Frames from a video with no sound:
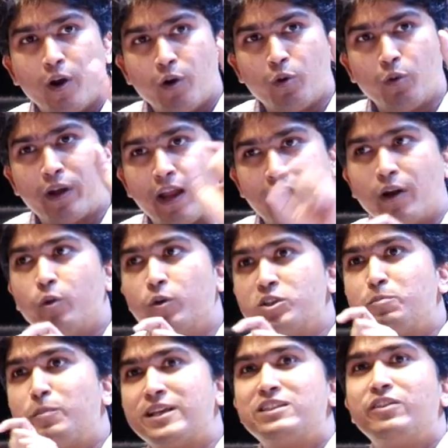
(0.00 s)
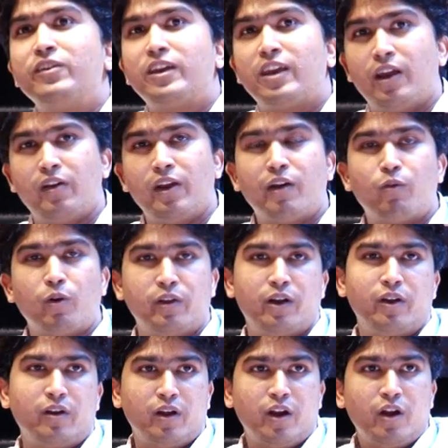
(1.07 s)
to cater to a specific area for
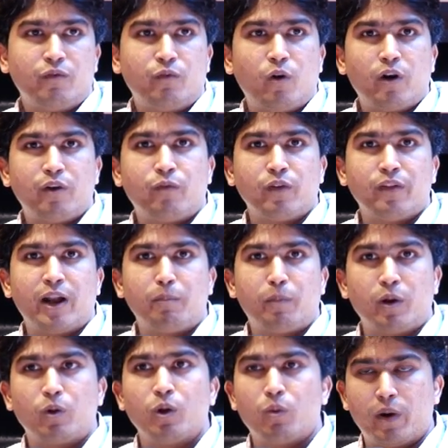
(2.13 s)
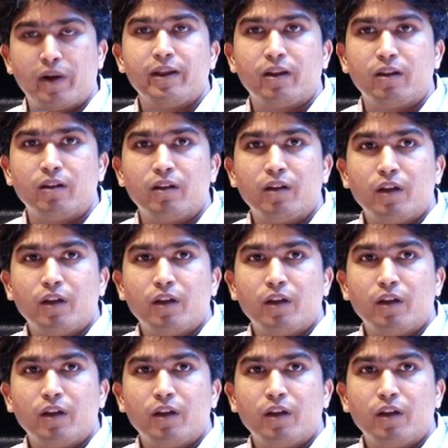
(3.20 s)
that particular vertical.